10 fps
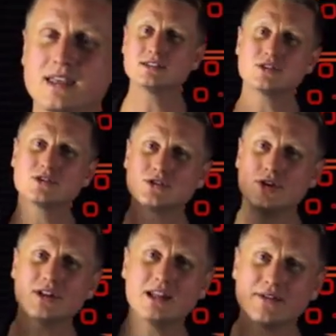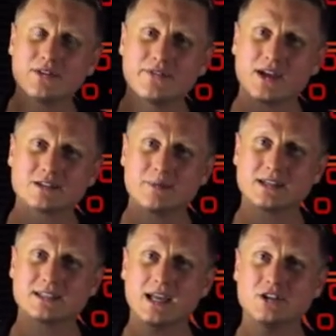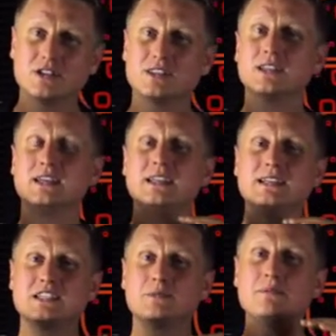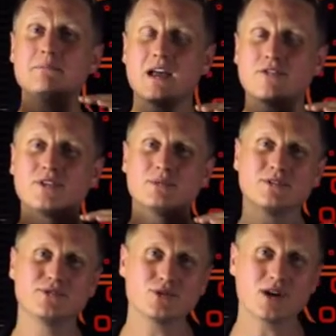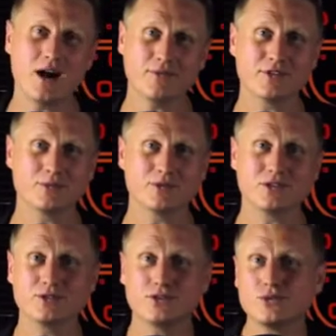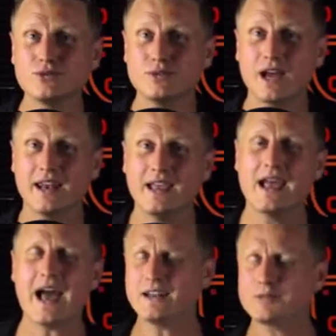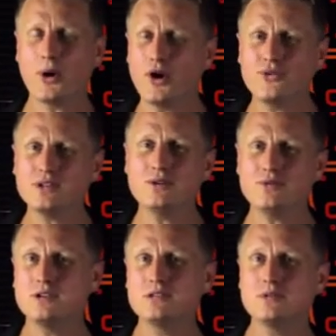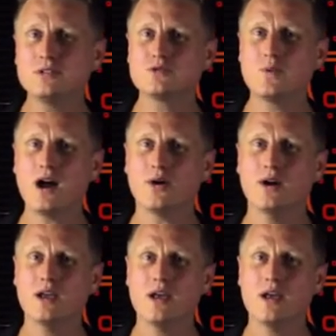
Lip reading: there's a certain level of expectation that needs to be met for them to feel comfortable to do that. And it's perfectly reasonable as well.